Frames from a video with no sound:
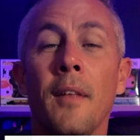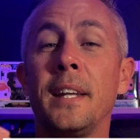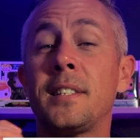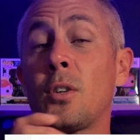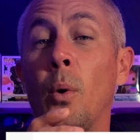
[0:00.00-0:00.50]

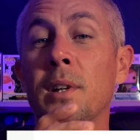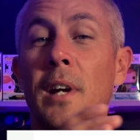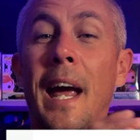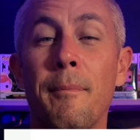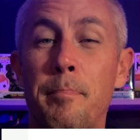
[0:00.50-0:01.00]
This is going
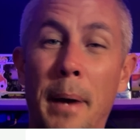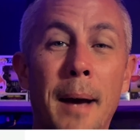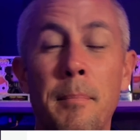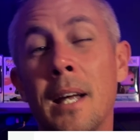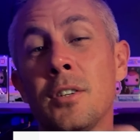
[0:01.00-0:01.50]
to have
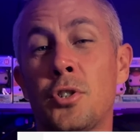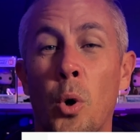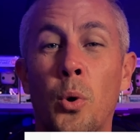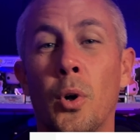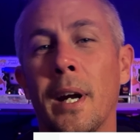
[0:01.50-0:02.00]
Batman,
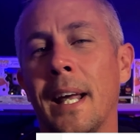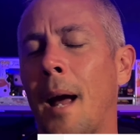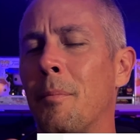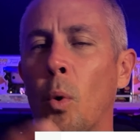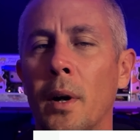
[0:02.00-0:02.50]
Joker, and
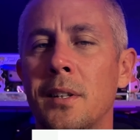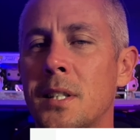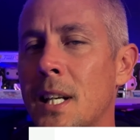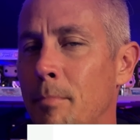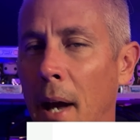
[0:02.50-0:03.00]
I'm going to
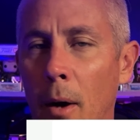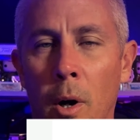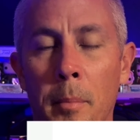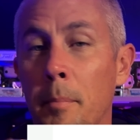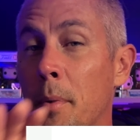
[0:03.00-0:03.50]
say
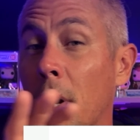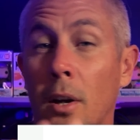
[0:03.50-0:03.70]
Batwoman, but it